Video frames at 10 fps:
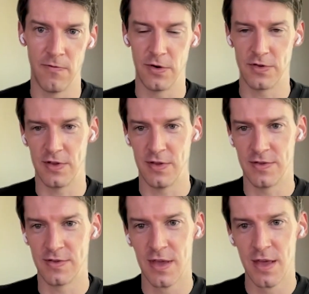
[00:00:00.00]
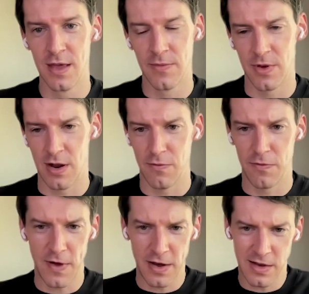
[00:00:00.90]
versus,
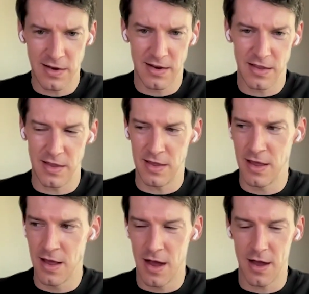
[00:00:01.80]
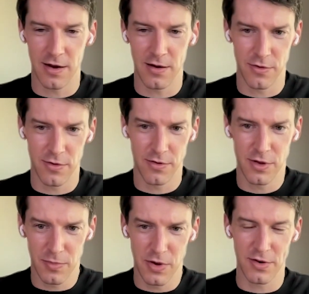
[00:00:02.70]
fuddy-duddy, I'm going to learn
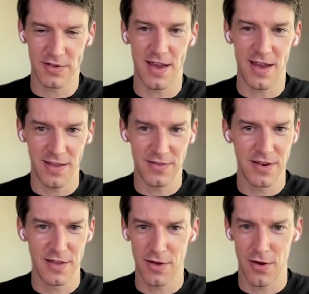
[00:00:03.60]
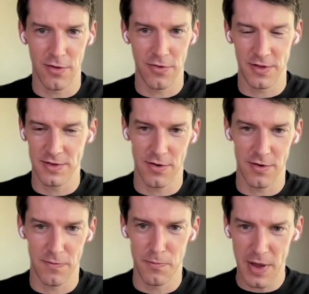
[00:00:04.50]
computer science and it's all this sort
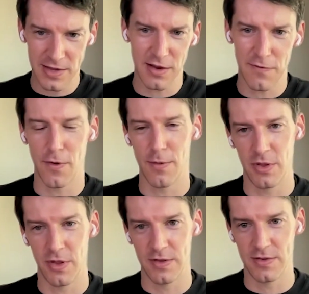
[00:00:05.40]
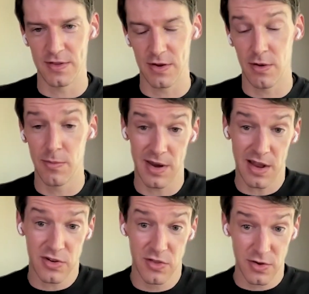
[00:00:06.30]
of basic formulas and so on. But
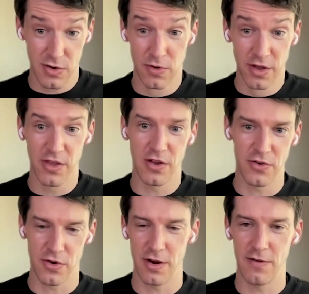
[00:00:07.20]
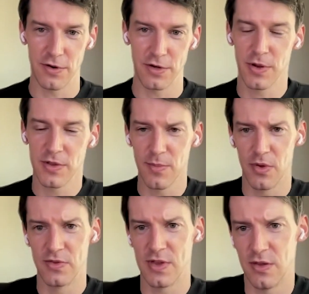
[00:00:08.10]
actually, those are really enduring first
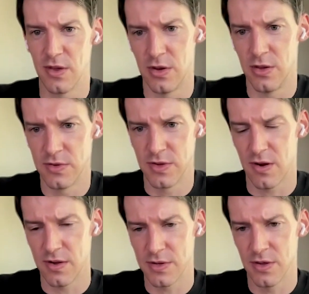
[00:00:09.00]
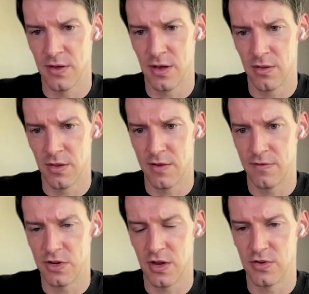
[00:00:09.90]
principles that you can use across a lot of
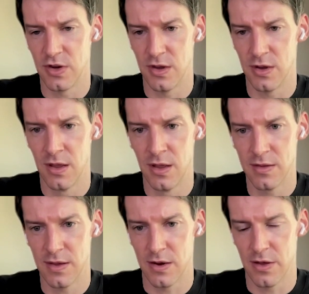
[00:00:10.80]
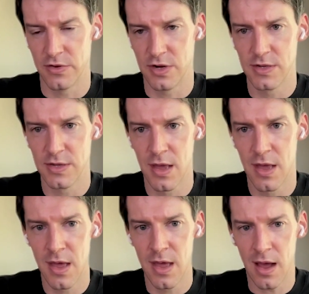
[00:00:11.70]
changing technologies.
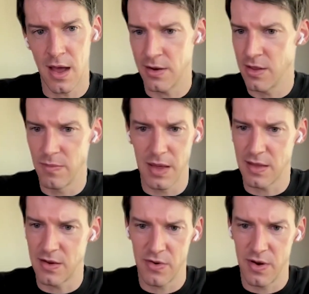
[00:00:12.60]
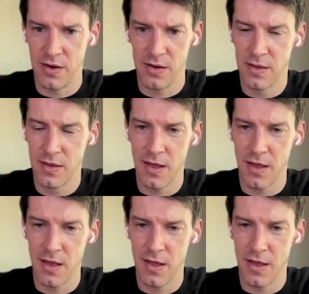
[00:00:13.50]
How do you make that trade?